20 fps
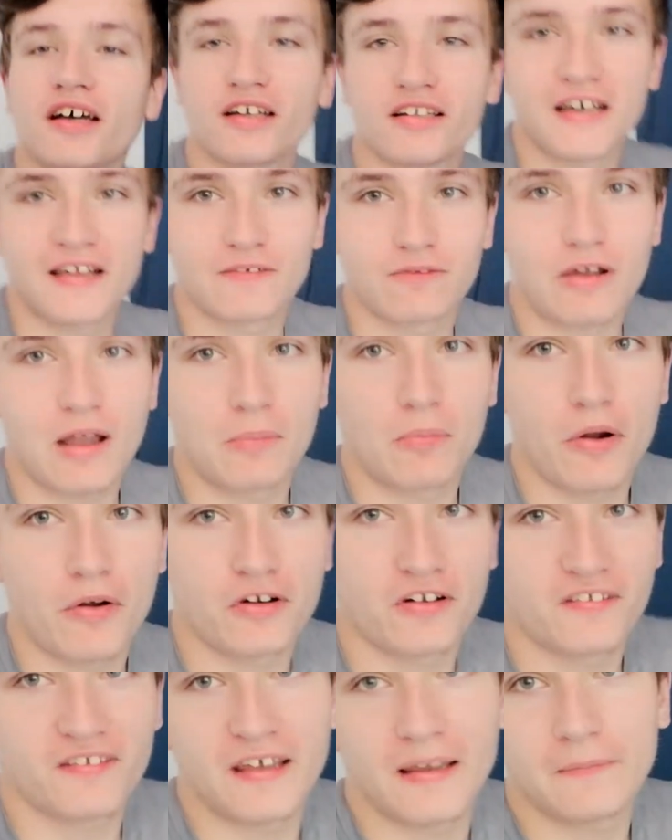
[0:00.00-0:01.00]
that's why I'm wearing
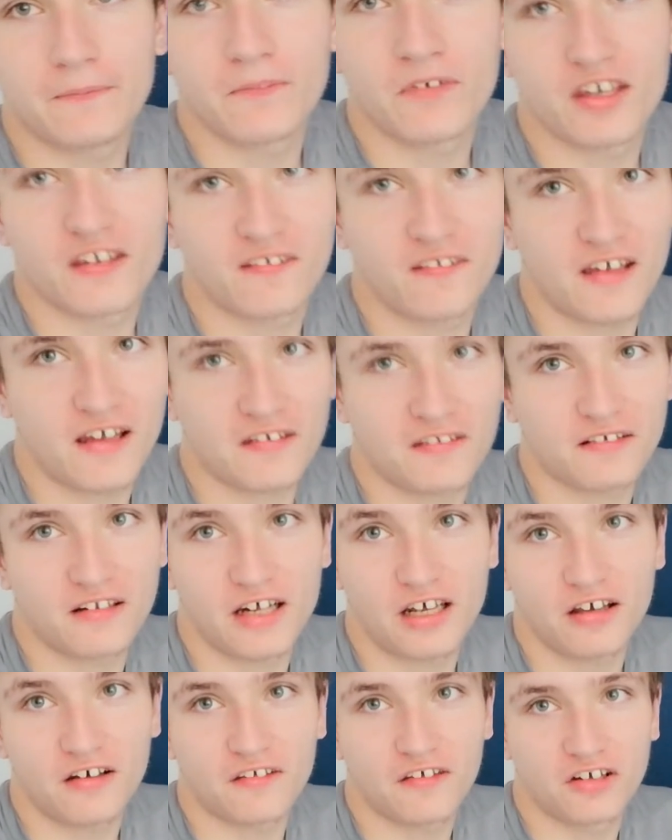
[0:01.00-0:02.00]
the same thing as
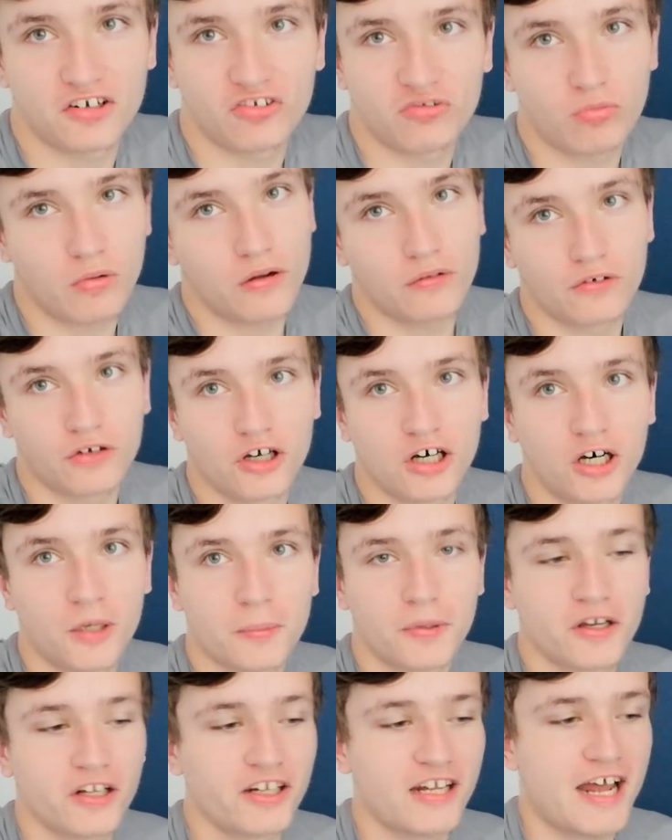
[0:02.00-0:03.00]
yesterday because I just woke up and